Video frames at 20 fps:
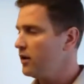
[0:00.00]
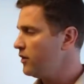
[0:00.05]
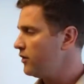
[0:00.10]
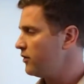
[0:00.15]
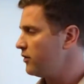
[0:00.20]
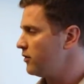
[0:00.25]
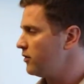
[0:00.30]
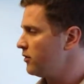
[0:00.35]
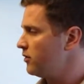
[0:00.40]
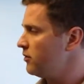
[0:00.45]

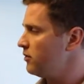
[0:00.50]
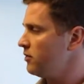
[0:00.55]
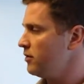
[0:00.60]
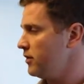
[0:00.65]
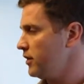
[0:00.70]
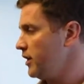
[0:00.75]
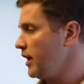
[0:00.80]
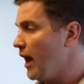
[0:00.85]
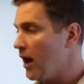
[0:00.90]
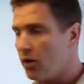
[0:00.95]
So
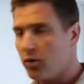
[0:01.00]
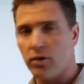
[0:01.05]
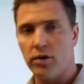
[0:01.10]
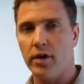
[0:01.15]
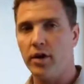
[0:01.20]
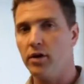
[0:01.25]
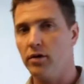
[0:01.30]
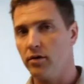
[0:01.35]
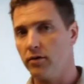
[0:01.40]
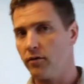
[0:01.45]
the outer
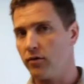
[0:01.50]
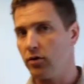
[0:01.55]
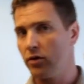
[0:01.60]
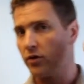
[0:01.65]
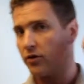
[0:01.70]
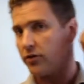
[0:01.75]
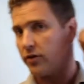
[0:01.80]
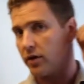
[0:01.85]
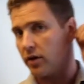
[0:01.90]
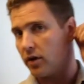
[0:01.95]
ear, of
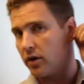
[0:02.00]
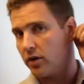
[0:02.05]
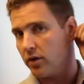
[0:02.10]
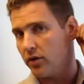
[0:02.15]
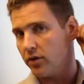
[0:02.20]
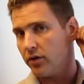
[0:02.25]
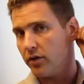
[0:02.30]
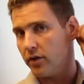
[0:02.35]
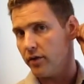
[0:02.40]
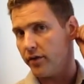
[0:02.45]
course,
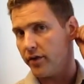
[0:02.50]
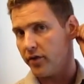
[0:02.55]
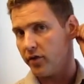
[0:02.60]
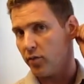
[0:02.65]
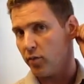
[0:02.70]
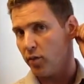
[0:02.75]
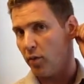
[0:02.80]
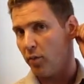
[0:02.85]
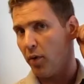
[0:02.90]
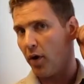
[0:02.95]
includes the
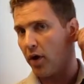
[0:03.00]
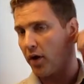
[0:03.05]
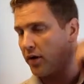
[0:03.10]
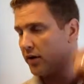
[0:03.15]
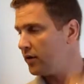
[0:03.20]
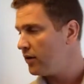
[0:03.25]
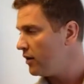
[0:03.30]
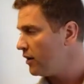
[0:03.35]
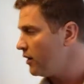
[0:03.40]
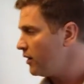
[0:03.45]
visible
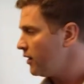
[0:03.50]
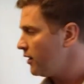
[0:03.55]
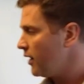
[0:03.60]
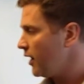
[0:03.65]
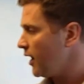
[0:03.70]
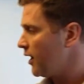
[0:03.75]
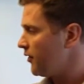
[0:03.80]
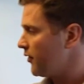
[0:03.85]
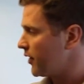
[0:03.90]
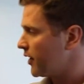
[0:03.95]
part
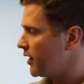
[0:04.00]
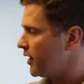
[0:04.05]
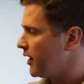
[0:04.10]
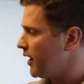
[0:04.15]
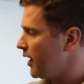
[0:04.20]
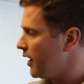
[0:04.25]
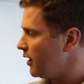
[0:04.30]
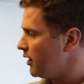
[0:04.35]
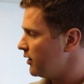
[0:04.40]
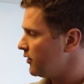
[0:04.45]
and the
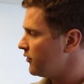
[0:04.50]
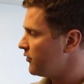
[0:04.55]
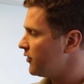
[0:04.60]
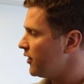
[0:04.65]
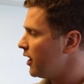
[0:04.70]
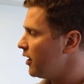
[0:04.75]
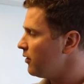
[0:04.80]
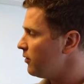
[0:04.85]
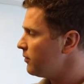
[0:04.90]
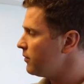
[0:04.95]
canal
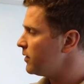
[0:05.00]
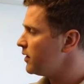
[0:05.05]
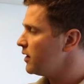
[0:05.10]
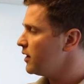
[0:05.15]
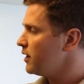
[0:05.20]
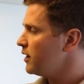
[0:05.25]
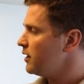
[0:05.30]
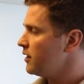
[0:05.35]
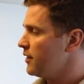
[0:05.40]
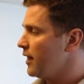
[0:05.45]
itself.
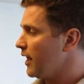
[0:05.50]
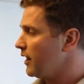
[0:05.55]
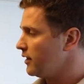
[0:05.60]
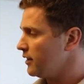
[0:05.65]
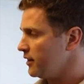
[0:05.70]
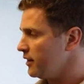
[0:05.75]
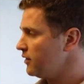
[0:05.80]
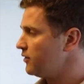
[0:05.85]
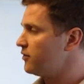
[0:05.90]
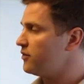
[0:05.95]
That
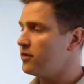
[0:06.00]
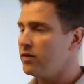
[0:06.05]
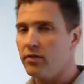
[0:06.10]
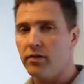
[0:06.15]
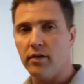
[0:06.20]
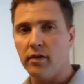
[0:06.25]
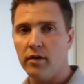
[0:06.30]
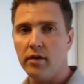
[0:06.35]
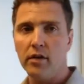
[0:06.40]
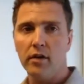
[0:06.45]
leads to
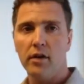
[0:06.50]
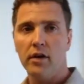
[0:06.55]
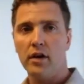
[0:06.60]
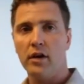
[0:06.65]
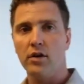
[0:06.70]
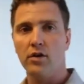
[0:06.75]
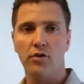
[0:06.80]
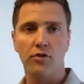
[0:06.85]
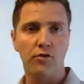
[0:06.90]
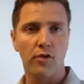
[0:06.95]
the
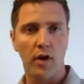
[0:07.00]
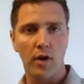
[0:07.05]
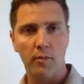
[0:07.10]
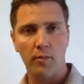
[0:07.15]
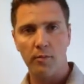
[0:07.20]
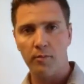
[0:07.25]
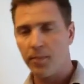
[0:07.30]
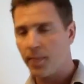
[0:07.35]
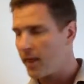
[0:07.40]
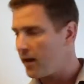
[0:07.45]
eardrum.